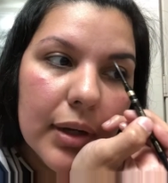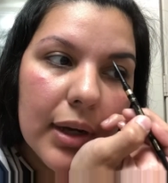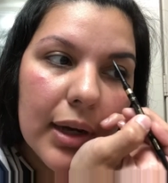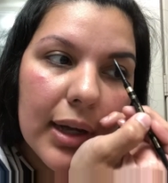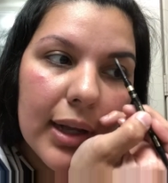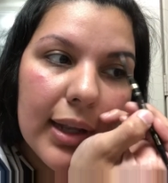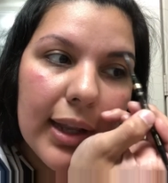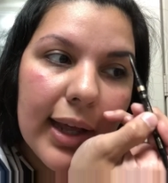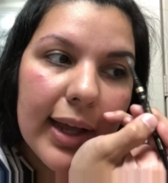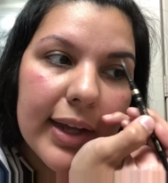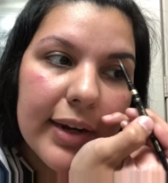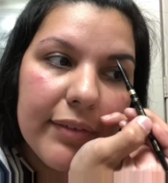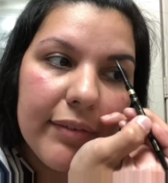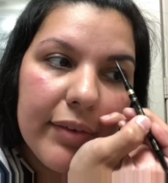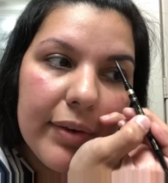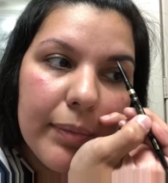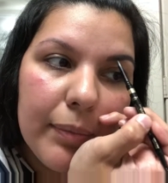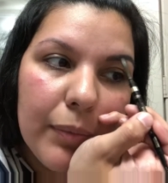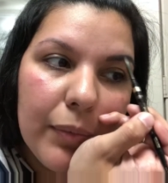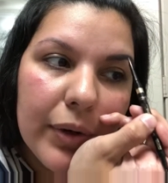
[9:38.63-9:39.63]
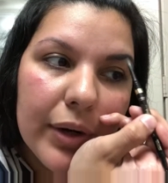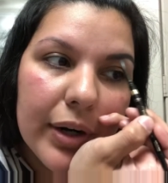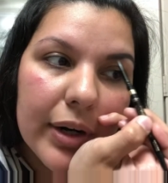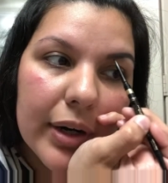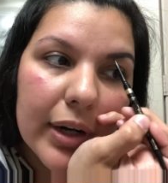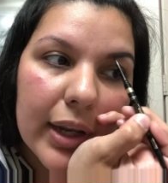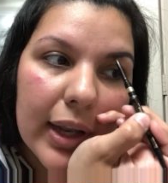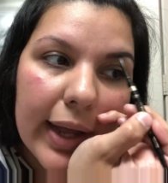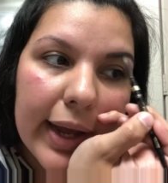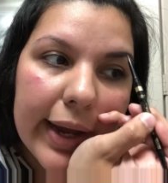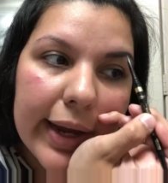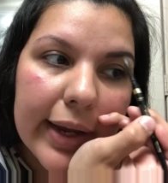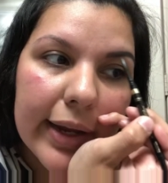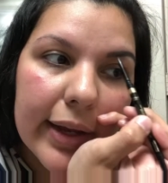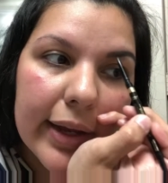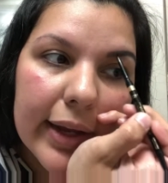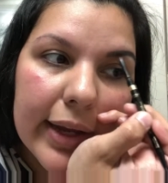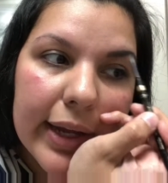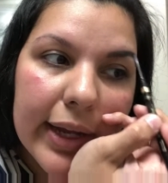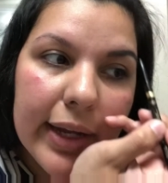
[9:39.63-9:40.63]
lot of them were like
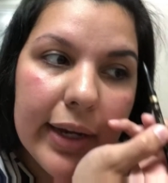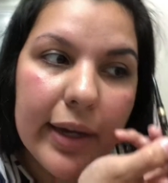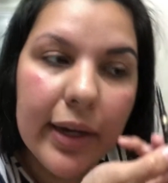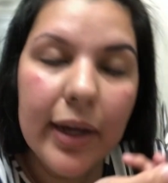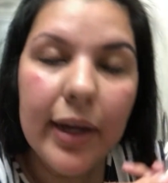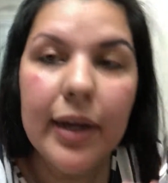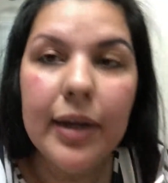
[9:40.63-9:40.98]
in